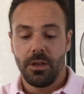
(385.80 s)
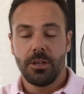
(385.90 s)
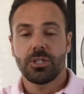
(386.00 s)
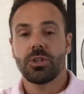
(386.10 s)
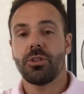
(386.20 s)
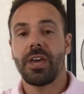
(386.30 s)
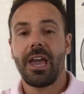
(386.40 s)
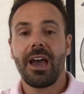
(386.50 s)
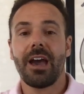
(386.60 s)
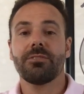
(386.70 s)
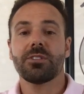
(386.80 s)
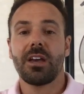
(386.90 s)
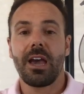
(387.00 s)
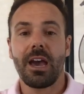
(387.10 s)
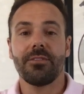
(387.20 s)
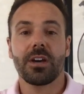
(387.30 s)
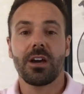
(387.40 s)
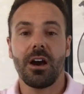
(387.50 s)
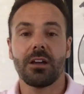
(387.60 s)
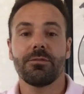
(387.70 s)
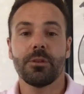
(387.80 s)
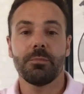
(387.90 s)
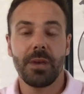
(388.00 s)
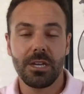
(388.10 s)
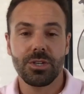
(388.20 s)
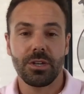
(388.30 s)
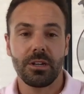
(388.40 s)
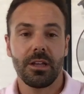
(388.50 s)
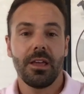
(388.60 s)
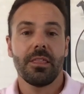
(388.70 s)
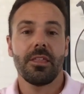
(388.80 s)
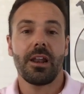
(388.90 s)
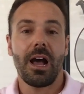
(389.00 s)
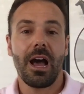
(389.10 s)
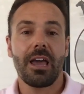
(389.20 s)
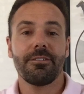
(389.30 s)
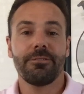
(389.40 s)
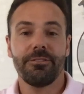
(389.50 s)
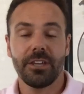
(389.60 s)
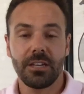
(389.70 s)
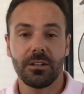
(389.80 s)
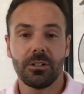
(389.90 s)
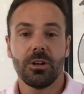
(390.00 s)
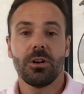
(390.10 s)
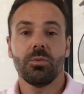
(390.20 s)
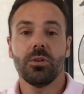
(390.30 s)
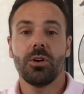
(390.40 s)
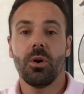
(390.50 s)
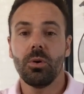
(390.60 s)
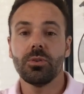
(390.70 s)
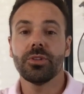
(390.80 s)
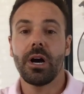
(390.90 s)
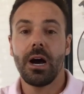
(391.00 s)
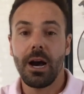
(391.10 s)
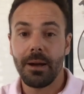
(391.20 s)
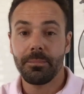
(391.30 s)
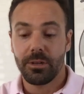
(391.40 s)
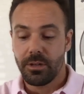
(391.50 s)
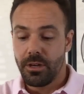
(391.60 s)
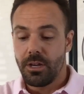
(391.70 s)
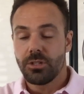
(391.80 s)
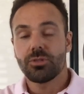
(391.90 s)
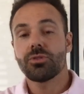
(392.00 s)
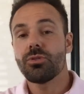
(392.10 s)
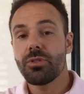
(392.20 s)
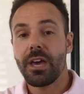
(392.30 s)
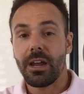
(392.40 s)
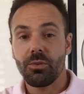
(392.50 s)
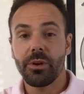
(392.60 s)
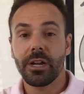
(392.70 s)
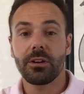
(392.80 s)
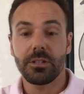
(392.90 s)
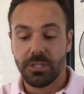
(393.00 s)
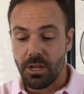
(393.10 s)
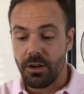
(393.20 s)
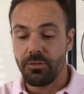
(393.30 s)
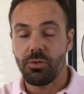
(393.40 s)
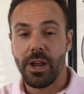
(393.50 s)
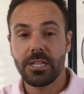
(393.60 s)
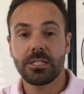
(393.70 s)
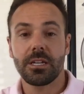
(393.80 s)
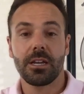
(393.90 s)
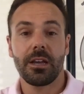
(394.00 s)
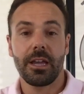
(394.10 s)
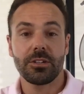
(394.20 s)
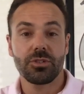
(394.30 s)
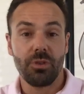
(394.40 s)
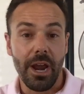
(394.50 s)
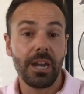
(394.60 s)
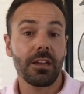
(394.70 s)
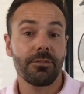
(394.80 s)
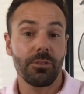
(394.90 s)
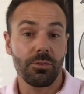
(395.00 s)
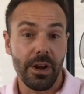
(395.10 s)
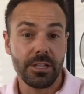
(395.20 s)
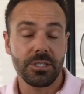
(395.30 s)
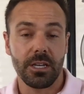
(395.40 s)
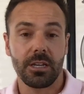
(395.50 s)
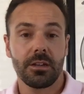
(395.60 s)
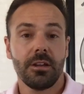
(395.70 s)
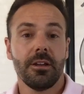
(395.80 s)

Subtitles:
So they have to have a confirmation that I feel will hold up to that rigors of racing and training for racing